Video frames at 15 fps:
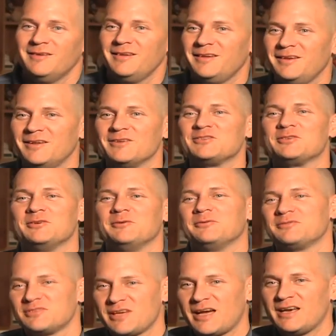You know, so
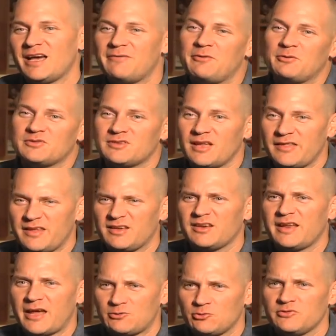skydiving was, I think, a
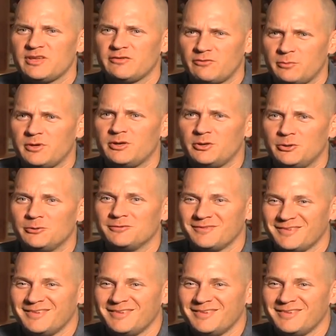natural thing for me to do.